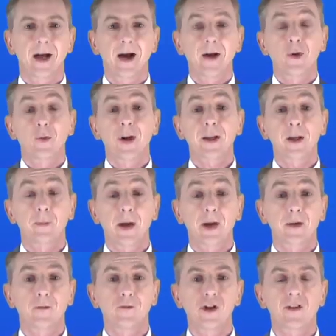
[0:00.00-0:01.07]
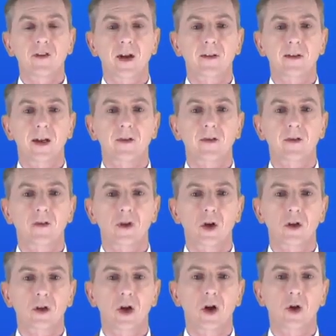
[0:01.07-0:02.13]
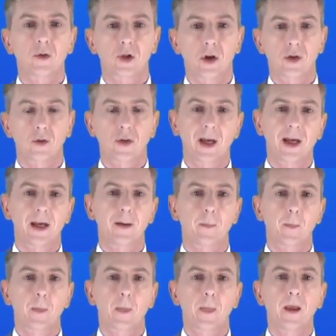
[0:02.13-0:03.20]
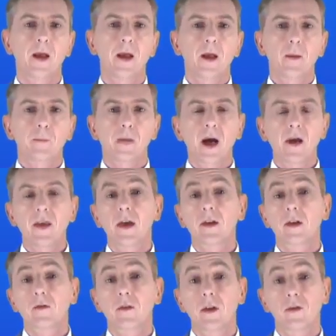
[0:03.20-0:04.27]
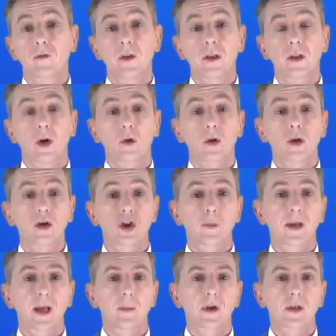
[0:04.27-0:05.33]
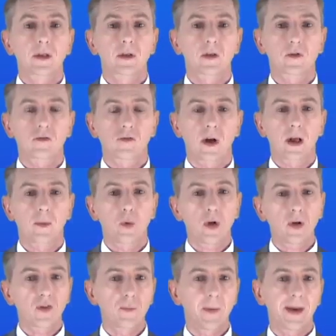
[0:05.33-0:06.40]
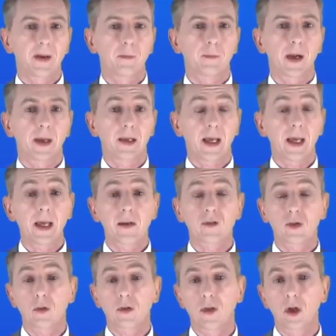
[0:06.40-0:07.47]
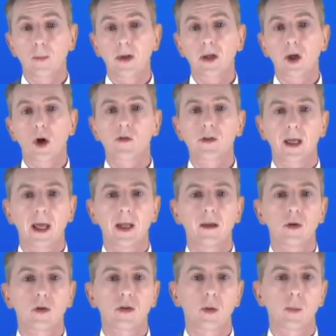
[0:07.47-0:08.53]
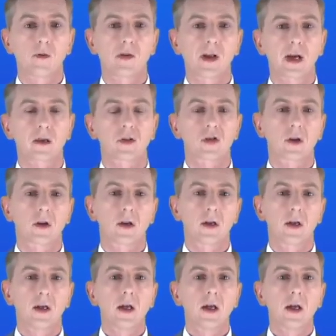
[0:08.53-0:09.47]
Hi and welcome back to freesciencelessons.co.uk. By the end of this video, you should be able to describe what's meant by an exothermic or an endothermic reaction.